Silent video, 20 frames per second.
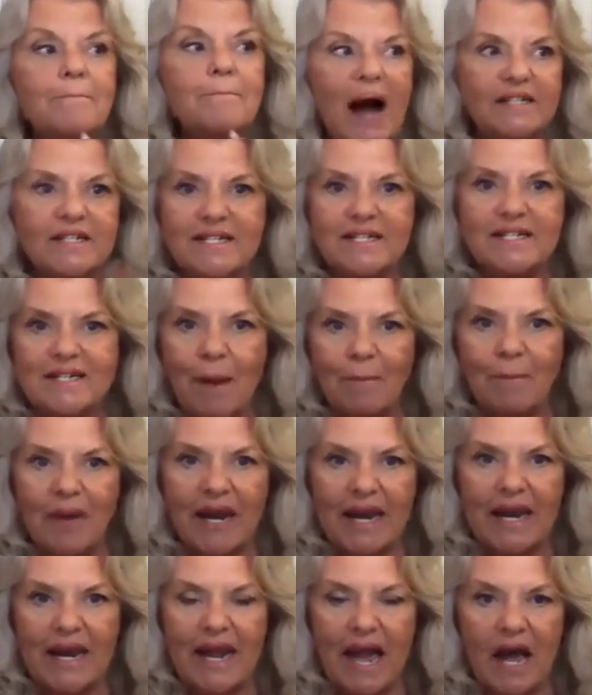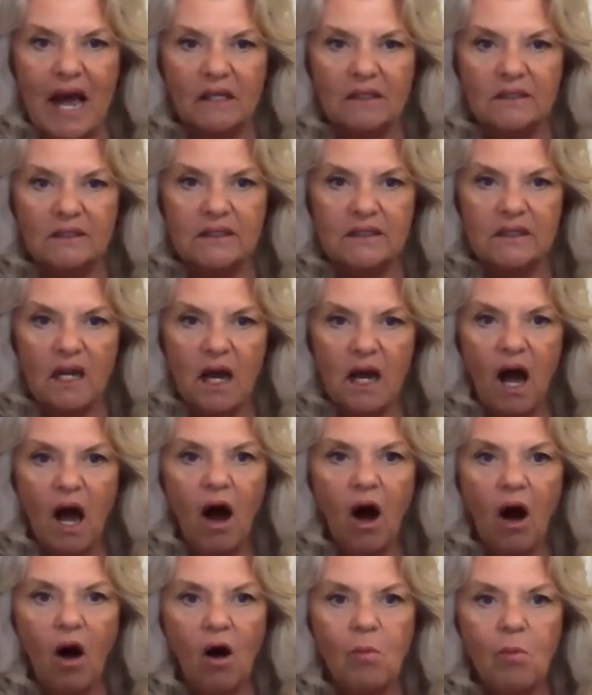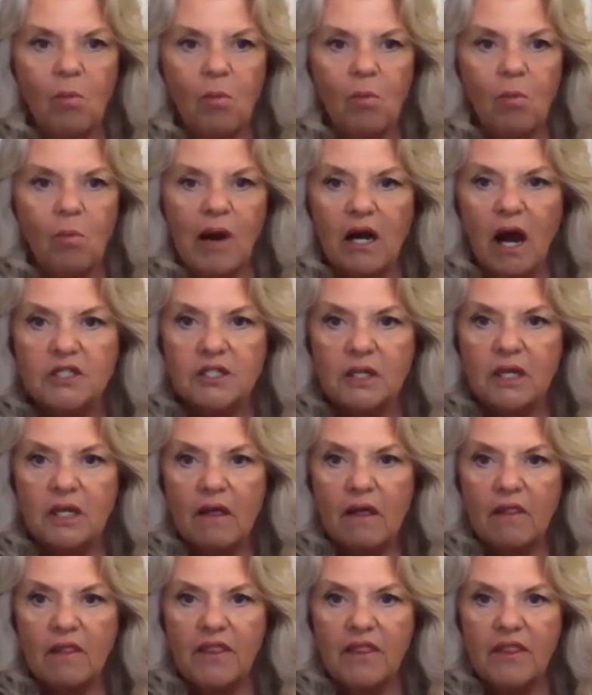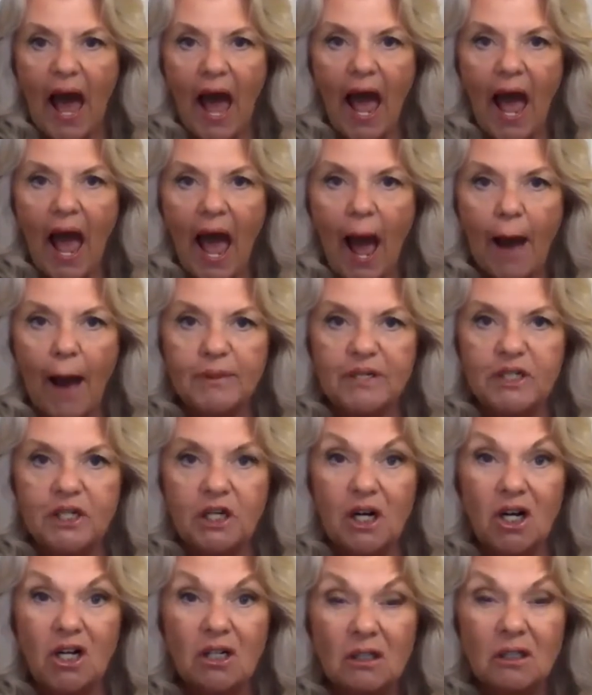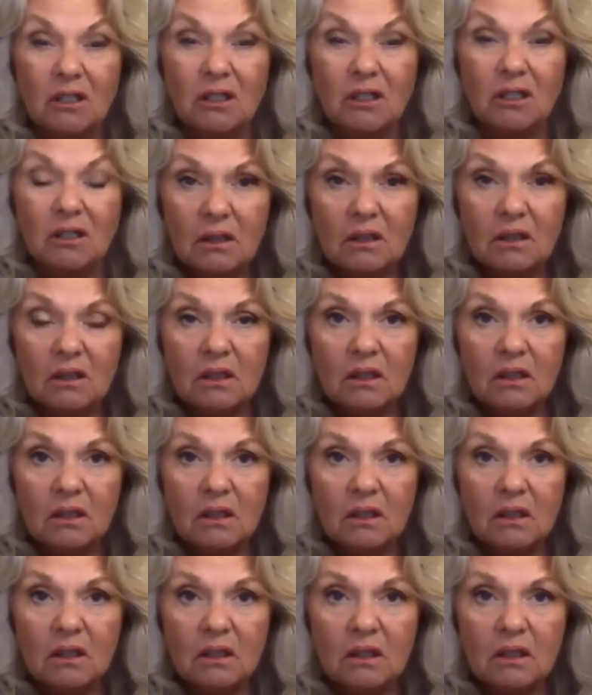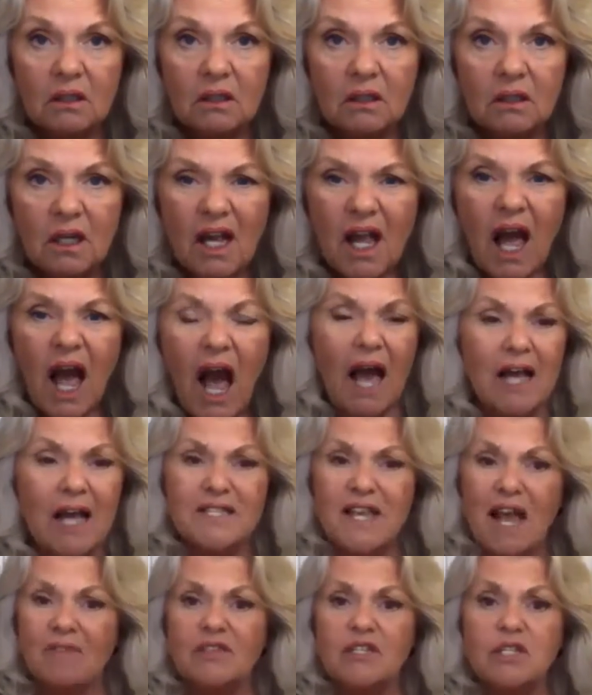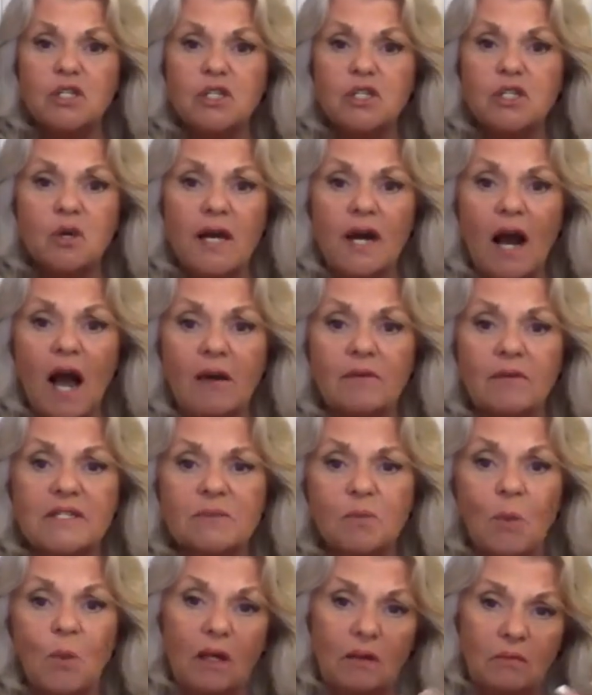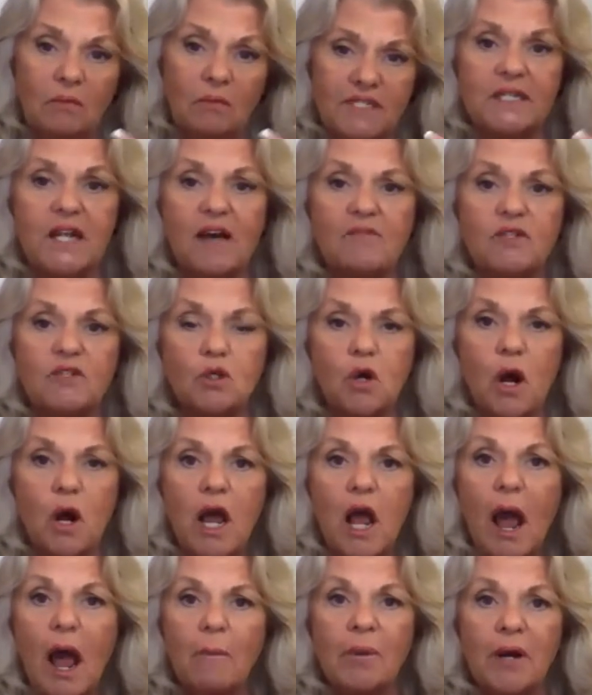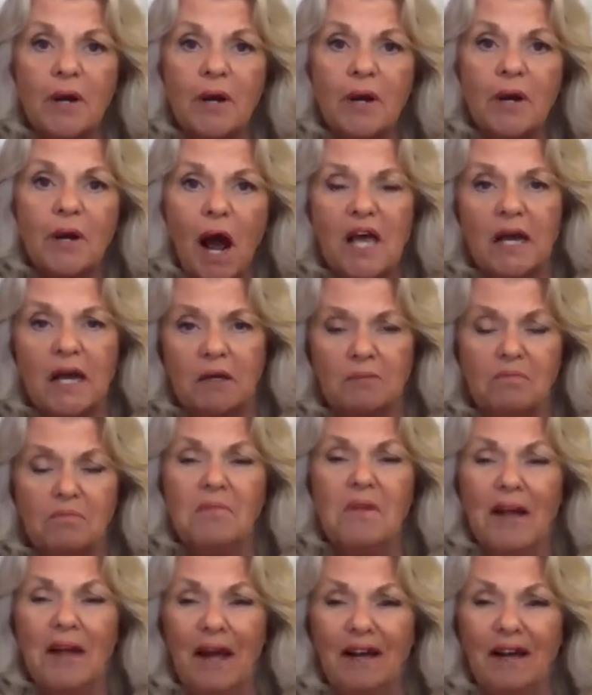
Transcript: but to somebody else. Absolutely. Oh my gosh, that happened to her. Right. I used to have a story, and I was, well, I still have the story, but I was like,